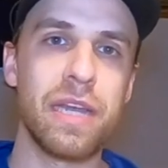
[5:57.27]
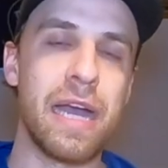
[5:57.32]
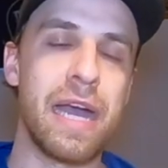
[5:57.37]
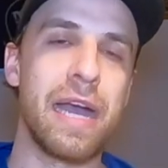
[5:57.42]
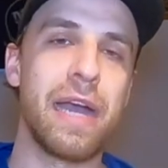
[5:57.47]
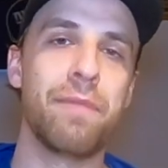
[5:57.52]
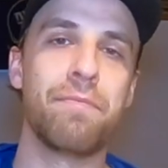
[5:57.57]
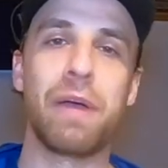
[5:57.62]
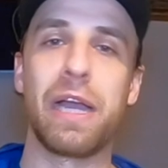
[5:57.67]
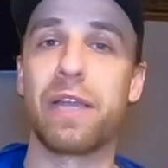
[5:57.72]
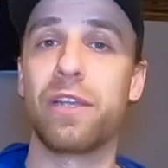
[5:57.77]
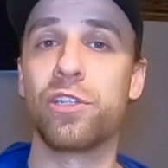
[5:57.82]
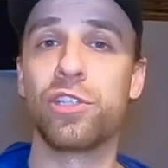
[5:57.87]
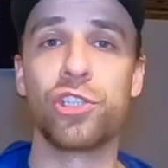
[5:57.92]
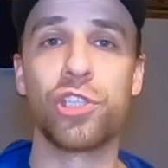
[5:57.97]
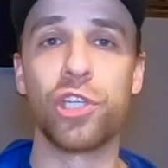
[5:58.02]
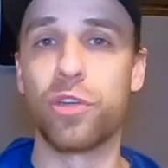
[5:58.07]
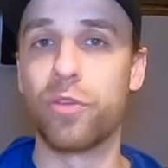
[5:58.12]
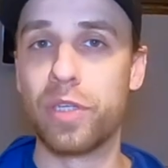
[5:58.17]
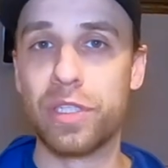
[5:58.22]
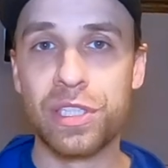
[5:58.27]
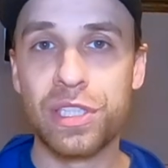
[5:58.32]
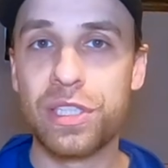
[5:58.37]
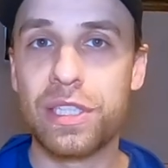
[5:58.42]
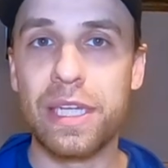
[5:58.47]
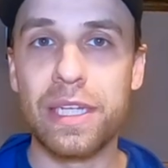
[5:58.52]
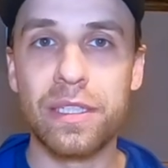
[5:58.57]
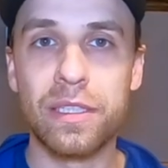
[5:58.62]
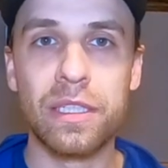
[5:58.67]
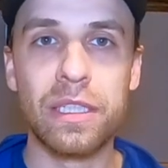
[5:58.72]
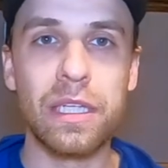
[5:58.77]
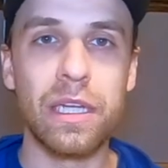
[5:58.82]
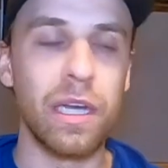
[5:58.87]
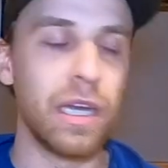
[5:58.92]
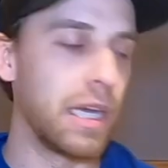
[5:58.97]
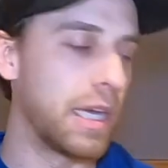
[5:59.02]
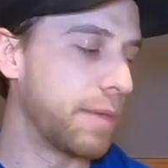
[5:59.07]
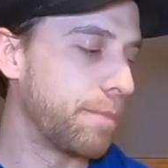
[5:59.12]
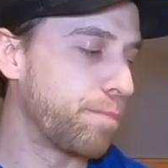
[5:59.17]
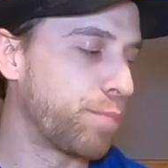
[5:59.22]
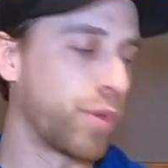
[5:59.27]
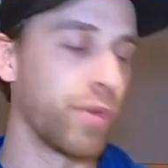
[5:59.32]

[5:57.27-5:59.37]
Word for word: uh, my endurance then uh,